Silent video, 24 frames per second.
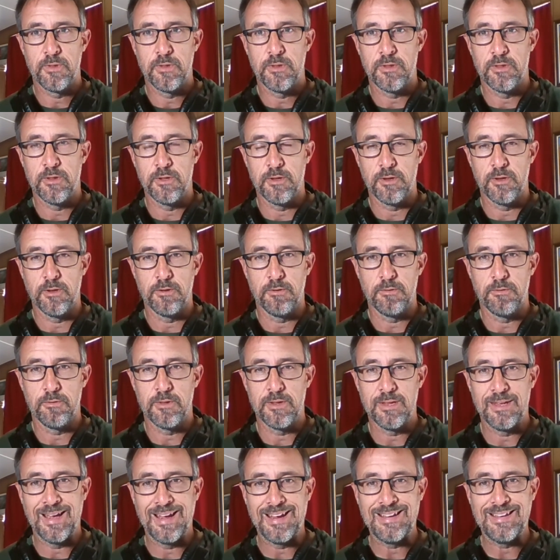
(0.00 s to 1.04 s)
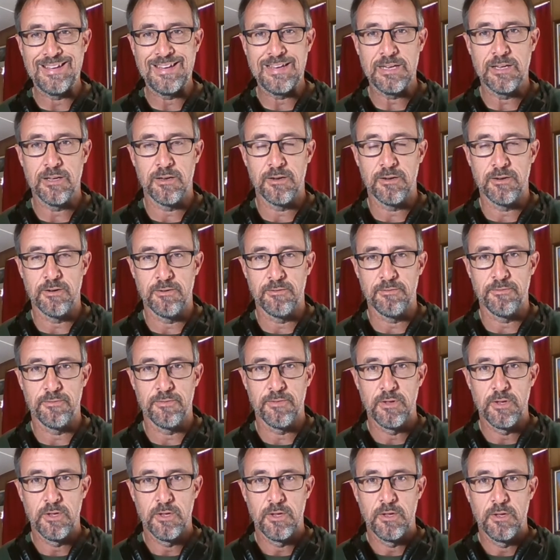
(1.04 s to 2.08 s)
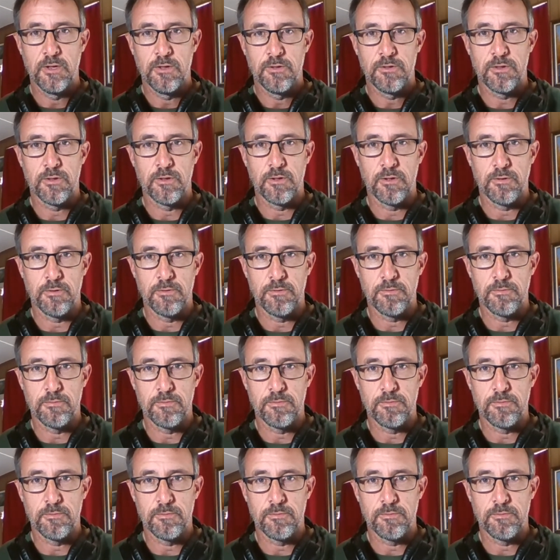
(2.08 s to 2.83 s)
the idea of the